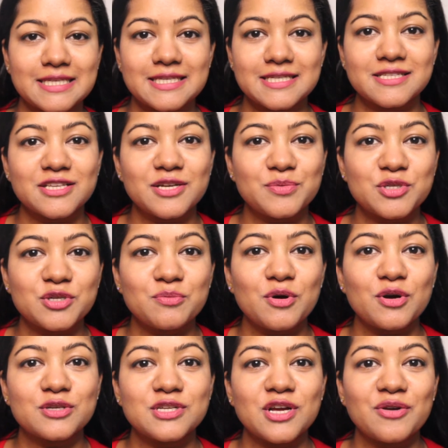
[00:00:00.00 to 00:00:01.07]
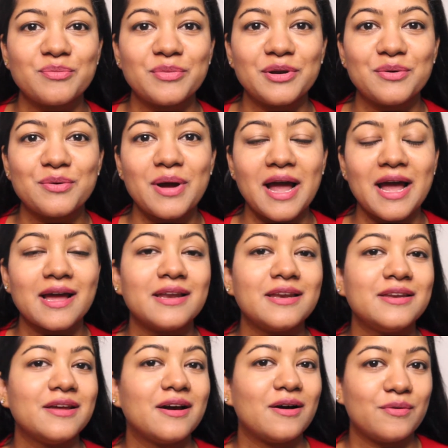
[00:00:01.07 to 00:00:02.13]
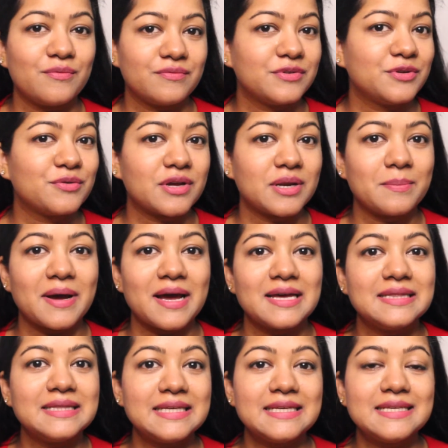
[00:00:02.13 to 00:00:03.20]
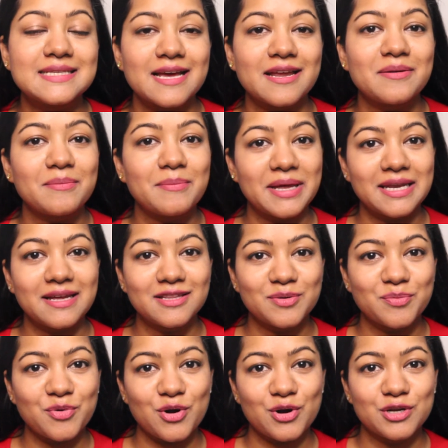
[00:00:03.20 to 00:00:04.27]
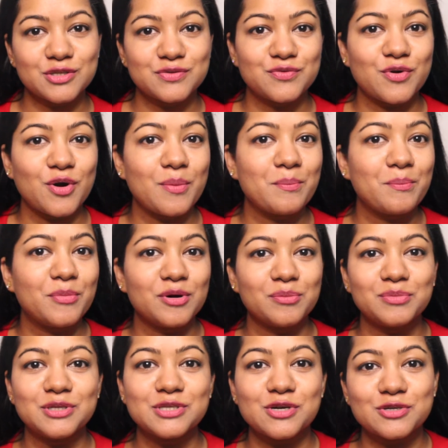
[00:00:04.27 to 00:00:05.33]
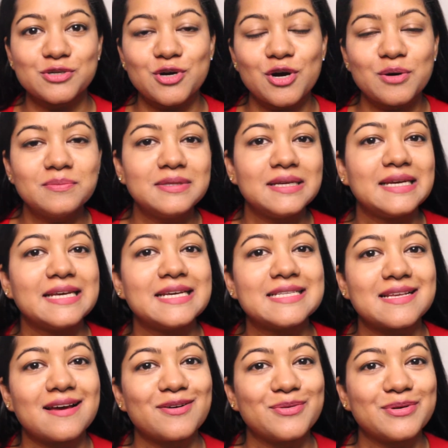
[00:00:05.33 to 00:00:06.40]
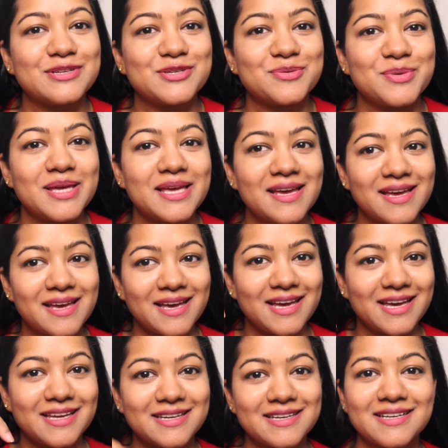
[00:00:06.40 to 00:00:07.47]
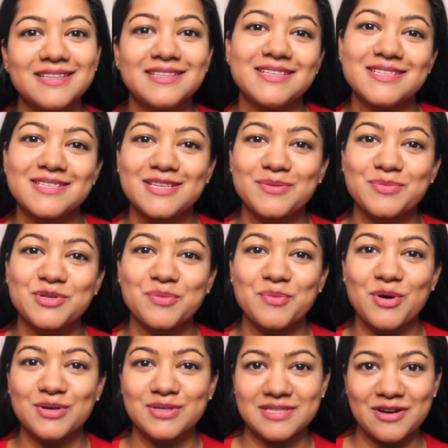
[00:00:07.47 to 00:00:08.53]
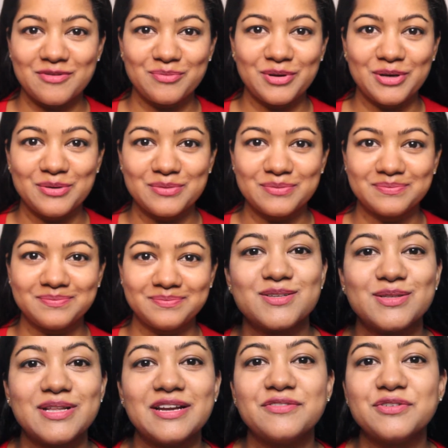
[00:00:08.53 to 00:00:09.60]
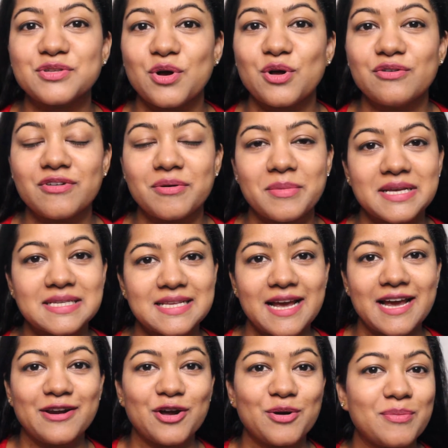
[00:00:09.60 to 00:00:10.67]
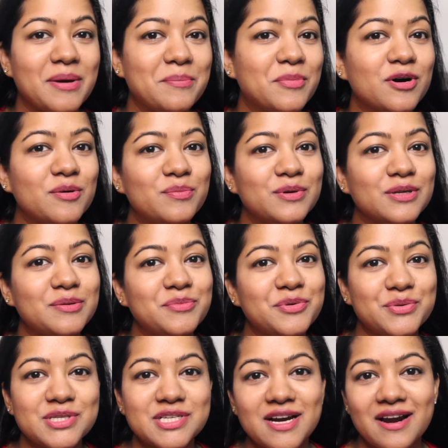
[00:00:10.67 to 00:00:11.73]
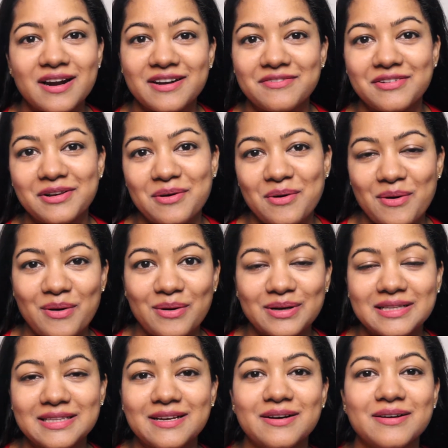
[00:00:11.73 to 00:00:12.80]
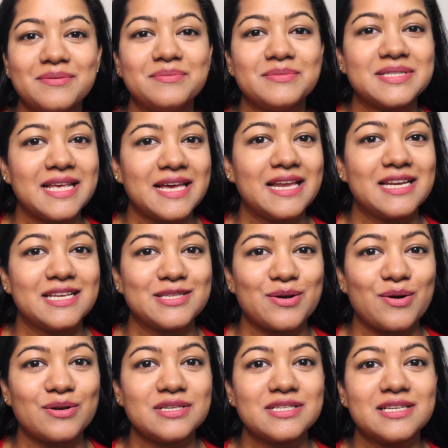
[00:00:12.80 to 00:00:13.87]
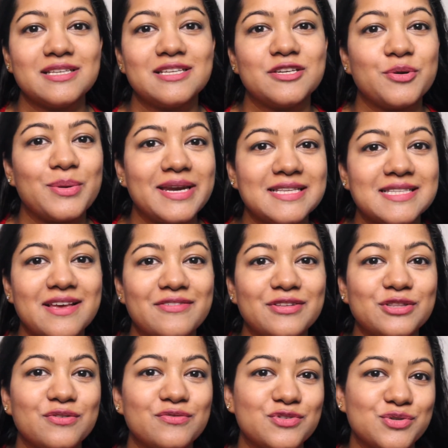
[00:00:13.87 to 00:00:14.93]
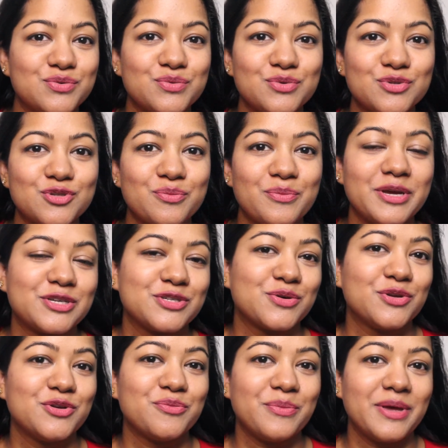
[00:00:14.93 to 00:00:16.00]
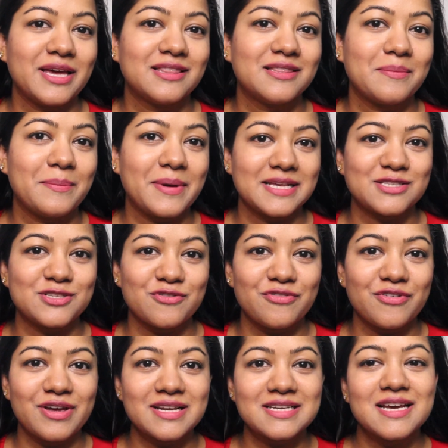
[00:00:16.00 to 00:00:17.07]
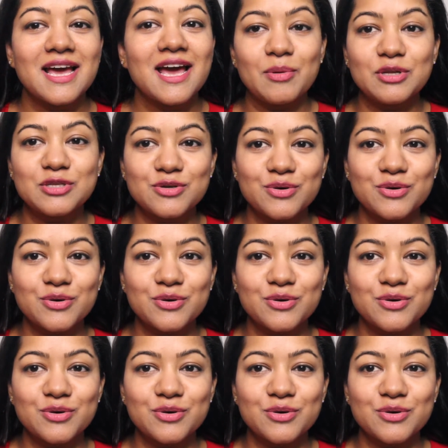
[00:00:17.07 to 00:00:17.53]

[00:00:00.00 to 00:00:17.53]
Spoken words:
description box down below, and you can buy these and many other products from Purplle.com. The links are going to be in the description box down below. So that was all from my side on my Purplle Beauty Carnival haul. The sale is on till the 27th of June, so make sure you make the best of it. I'm also